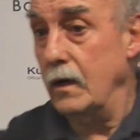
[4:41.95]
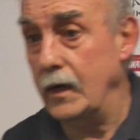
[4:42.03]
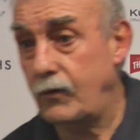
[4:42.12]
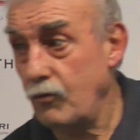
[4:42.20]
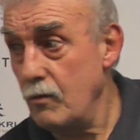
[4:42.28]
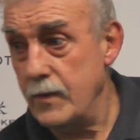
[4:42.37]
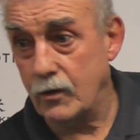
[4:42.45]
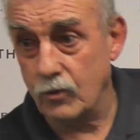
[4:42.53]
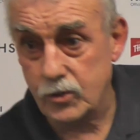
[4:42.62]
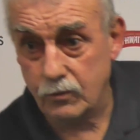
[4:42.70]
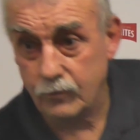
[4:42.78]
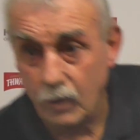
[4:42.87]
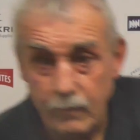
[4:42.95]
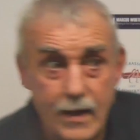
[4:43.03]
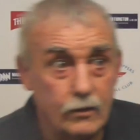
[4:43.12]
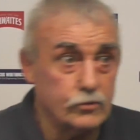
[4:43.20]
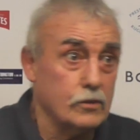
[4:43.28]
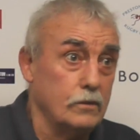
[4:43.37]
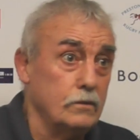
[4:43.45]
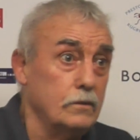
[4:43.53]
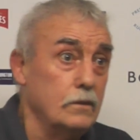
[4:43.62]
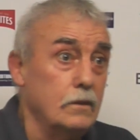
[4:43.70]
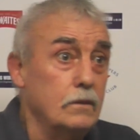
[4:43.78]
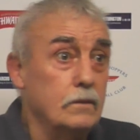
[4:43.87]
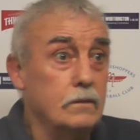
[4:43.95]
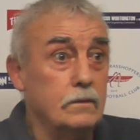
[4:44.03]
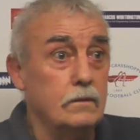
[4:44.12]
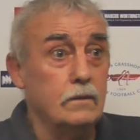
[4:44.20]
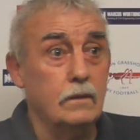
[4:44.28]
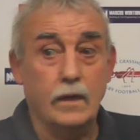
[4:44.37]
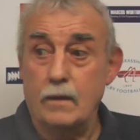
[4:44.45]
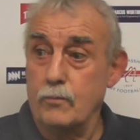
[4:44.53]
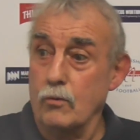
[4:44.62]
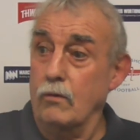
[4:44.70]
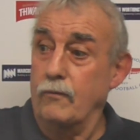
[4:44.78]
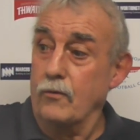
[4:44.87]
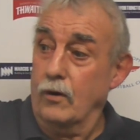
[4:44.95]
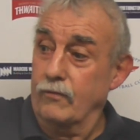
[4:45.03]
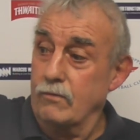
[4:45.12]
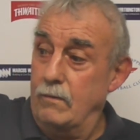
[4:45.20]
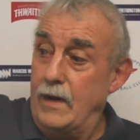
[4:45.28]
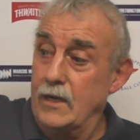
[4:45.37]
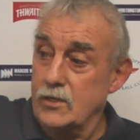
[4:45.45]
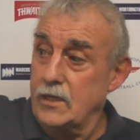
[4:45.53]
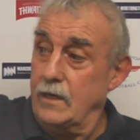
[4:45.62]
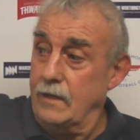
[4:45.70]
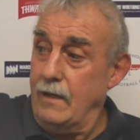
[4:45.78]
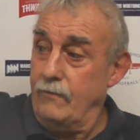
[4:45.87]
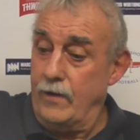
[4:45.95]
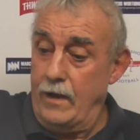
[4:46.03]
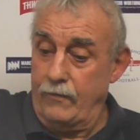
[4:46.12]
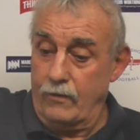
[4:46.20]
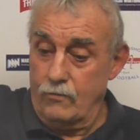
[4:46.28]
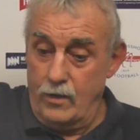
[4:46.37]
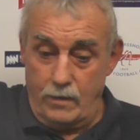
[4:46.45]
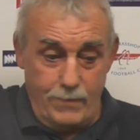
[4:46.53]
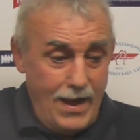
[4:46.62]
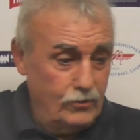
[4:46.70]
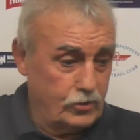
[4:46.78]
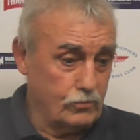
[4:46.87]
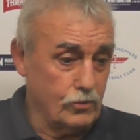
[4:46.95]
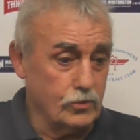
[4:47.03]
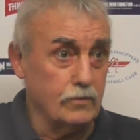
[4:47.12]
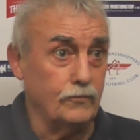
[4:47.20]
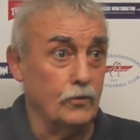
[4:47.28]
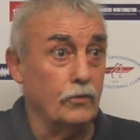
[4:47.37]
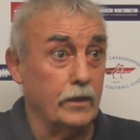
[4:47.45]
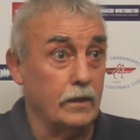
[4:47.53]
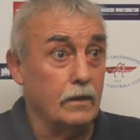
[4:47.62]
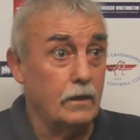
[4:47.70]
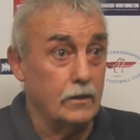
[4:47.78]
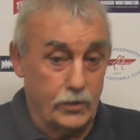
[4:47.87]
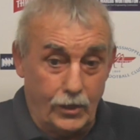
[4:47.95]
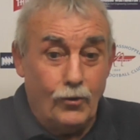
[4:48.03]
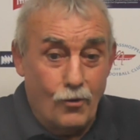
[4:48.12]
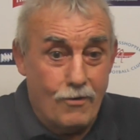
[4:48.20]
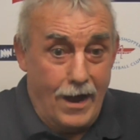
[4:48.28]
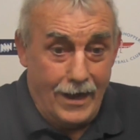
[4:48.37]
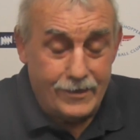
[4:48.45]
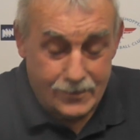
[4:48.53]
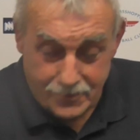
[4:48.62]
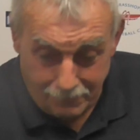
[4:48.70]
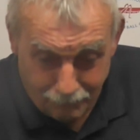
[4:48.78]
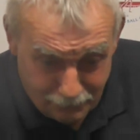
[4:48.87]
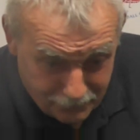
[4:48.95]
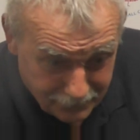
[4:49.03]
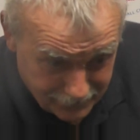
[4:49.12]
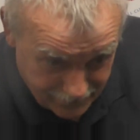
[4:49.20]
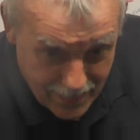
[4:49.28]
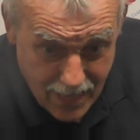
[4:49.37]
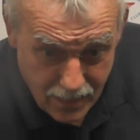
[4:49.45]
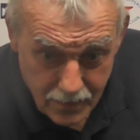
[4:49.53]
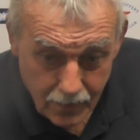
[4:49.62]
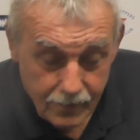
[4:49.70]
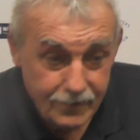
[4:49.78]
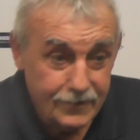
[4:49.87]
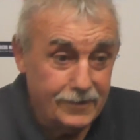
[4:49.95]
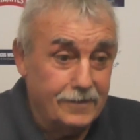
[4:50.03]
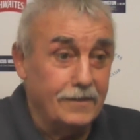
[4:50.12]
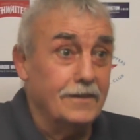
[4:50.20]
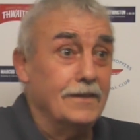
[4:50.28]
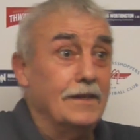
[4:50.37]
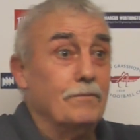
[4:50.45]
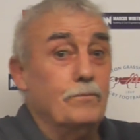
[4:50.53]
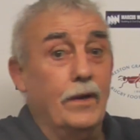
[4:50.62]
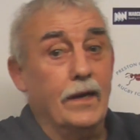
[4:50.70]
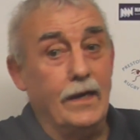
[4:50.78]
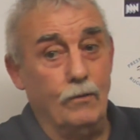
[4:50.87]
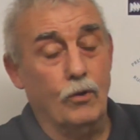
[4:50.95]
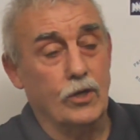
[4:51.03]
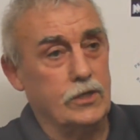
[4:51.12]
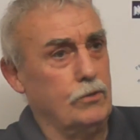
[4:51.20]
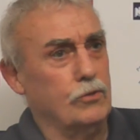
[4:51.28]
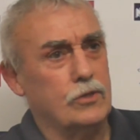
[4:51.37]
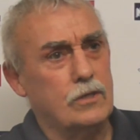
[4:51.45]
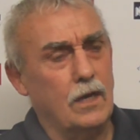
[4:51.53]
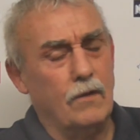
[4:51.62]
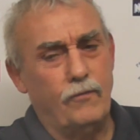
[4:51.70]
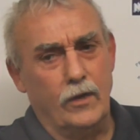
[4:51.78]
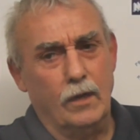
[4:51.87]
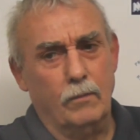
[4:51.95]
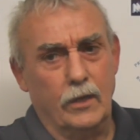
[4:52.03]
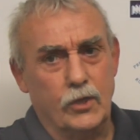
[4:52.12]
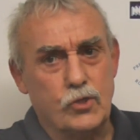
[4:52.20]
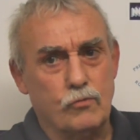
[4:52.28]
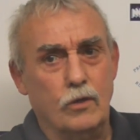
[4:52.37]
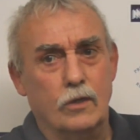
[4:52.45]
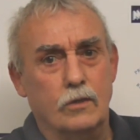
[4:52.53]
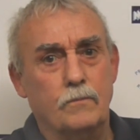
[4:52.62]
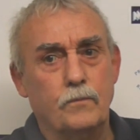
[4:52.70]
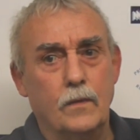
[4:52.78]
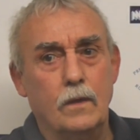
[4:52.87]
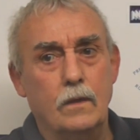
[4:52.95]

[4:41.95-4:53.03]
And he threw me across the clubhouse. And I brought forth from about that 5'4" and I bounced across the floor. He said, "You all right?" I said, "Yeah." But he was phenomenally strong.